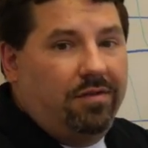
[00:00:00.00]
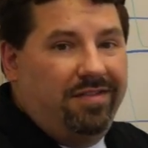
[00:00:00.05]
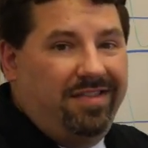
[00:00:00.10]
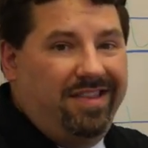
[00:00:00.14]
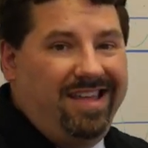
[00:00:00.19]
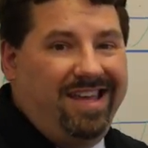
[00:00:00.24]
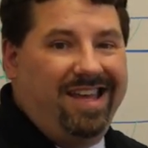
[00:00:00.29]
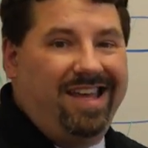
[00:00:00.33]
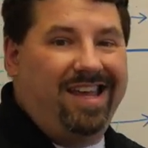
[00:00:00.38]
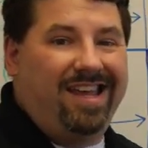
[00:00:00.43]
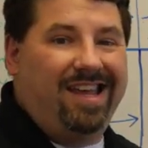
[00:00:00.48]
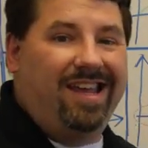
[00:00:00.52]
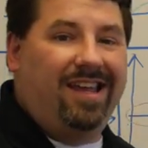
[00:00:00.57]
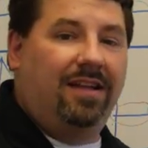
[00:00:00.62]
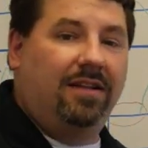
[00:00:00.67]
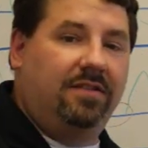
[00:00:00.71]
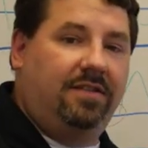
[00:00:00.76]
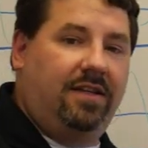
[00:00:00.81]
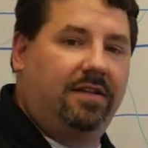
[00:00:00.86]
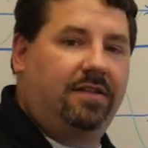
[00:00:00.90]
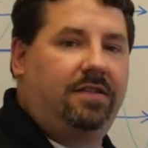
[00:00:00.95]
the
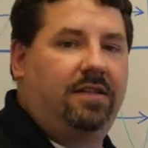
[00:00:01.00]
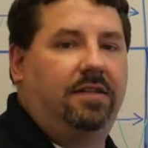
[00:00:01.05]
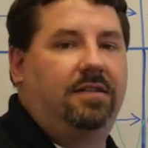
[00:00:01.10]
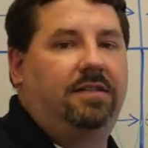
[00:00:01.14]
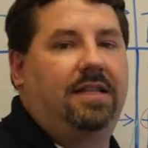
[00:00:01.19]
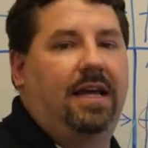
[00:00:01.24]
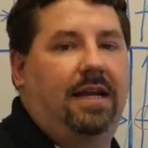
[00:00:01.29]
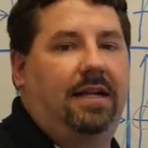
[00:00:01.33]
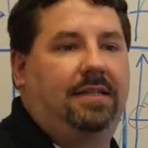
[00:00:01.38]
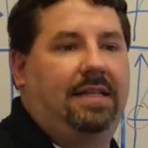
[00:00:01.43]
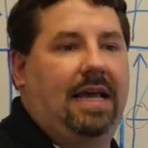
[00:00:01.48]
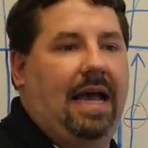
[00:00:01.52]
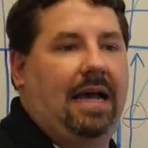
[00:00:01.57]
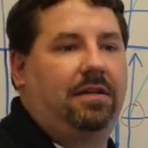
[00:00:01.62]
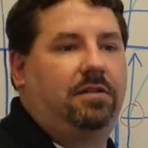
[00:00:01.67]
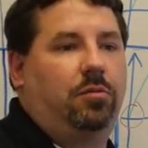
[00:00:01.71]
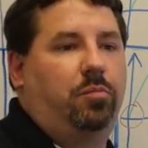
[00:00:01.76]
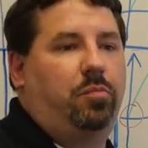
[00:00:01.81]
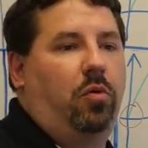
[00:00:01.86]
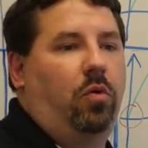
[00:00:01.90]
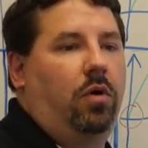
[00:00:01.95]
distance that a DAC
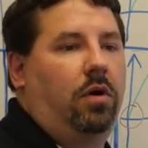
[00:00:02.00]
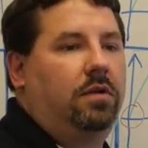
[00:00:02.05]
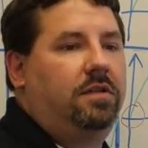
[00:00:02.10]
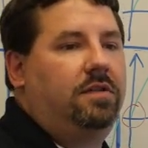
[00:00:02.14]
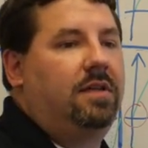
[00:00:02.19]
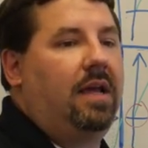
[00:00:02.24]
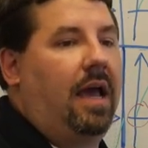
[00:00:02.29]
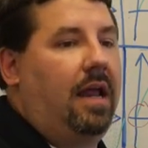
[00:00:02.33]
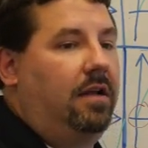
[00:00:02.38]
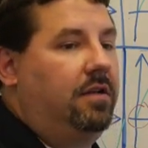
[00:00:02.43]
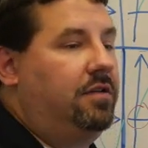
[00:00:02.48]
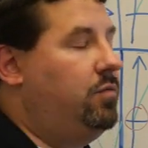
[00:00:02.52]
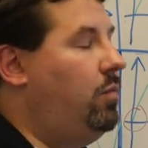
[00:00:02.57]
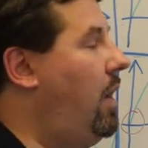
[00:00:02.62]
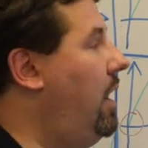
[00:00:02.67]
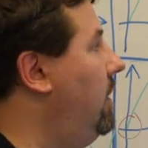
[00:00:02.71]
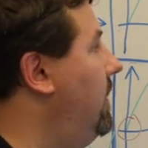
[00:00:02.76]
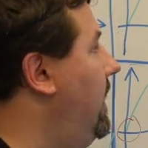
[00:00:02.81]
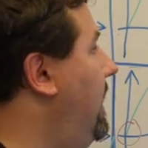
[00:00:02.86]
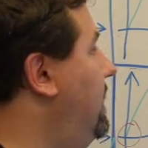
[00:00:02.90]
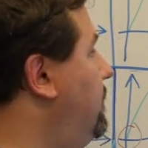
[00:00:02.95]
supports and as
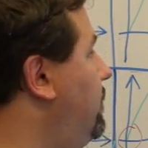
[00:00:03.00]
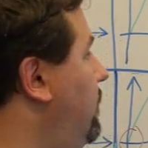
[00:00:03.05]
well as